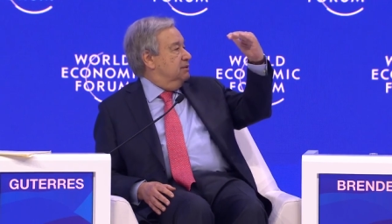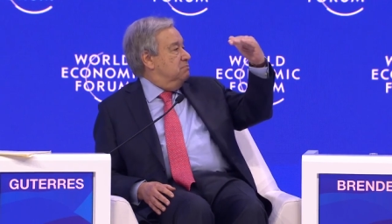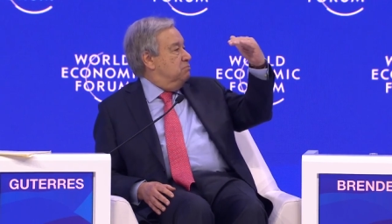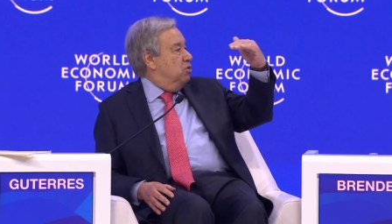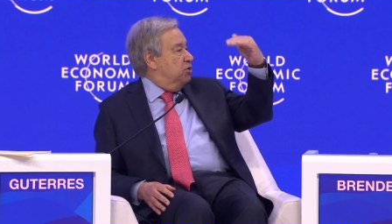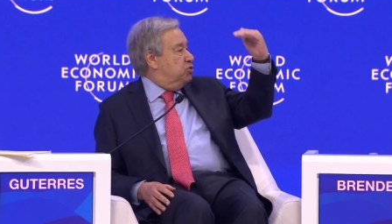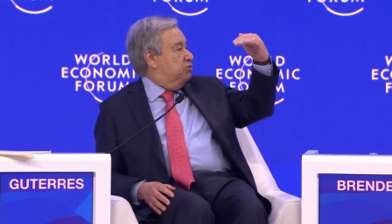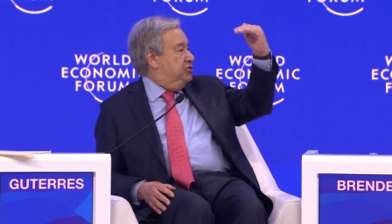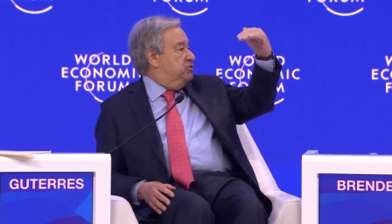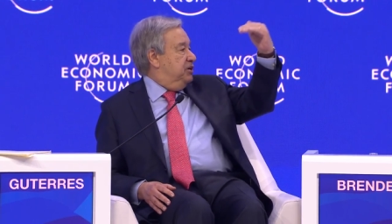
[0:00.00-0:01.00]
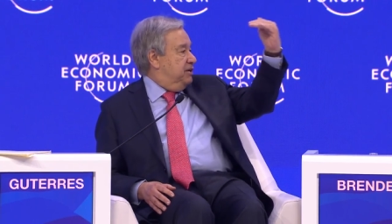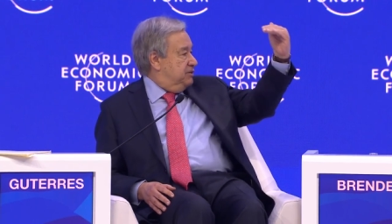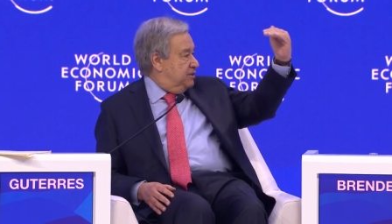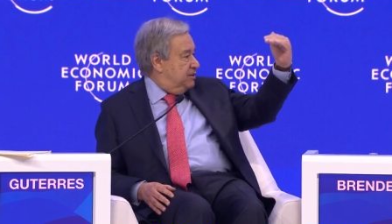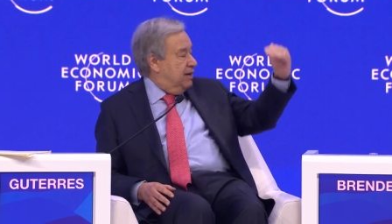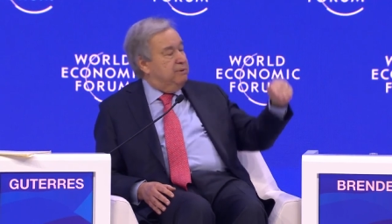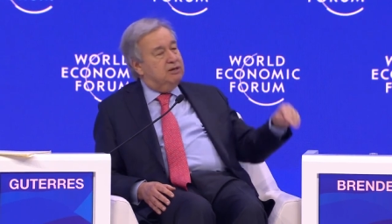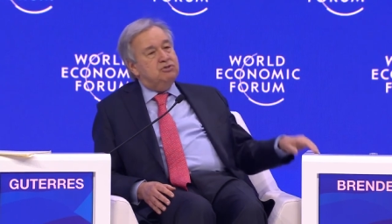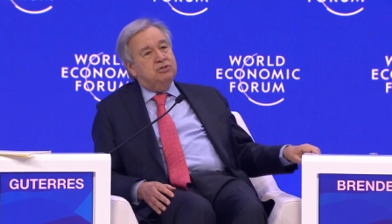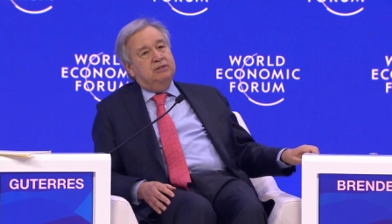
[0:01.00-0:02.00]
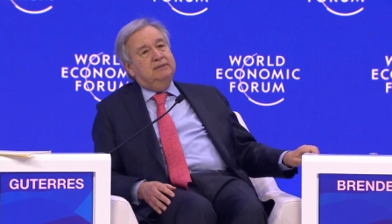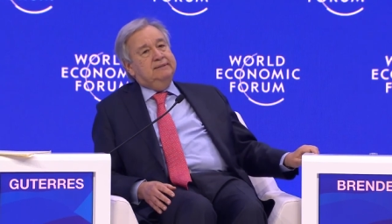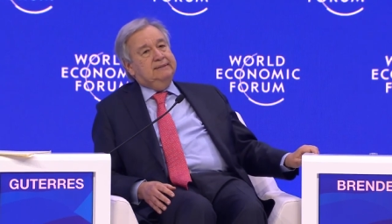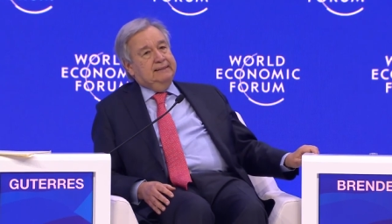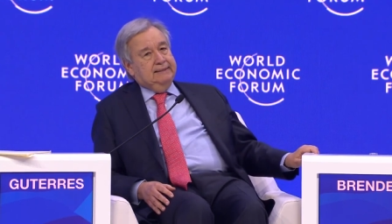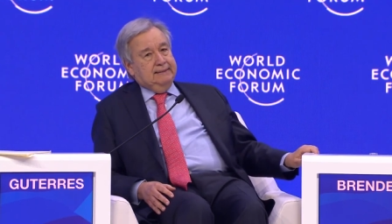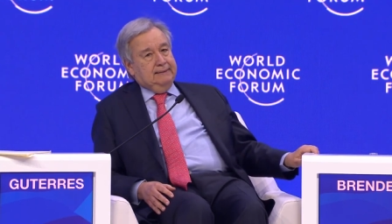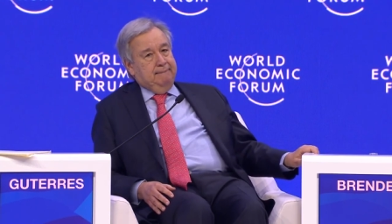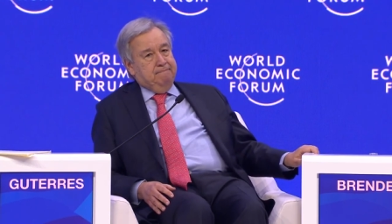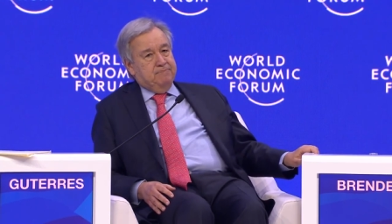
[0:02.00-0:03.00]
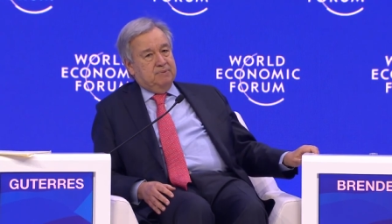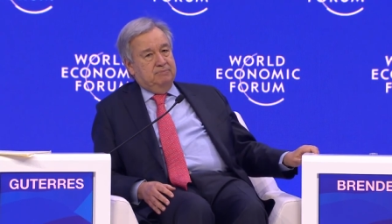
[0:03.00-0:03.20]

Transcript: more sophisticated dimension. Um,